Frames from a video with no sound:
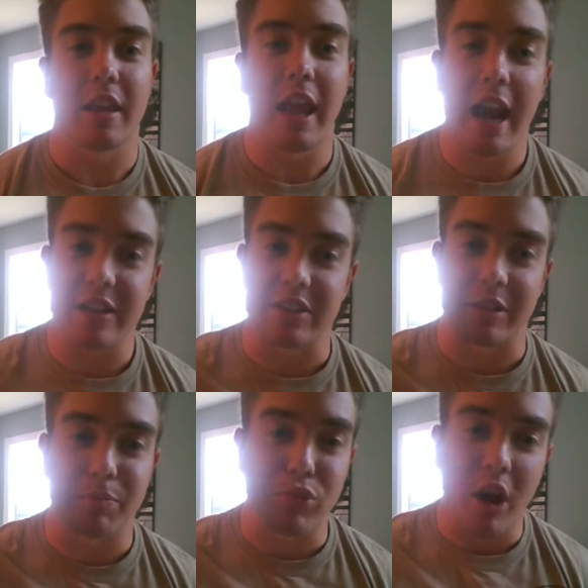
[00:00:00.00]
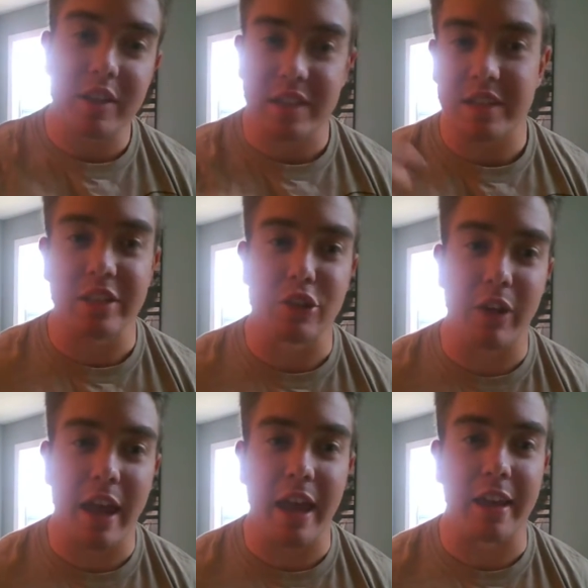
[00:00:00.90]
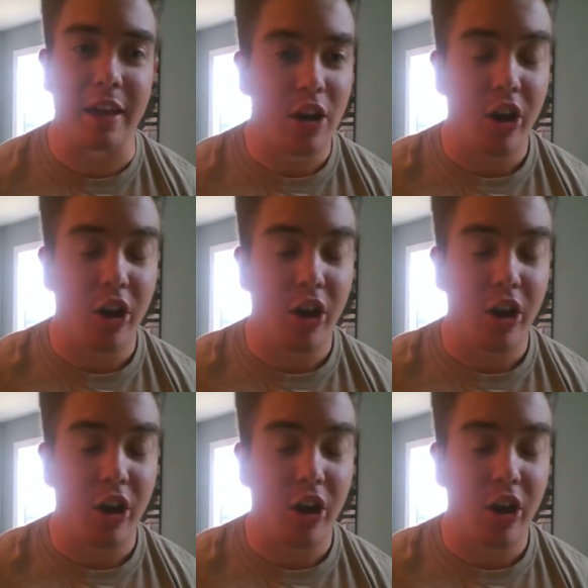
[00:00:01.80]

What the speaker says: it has to process in your head,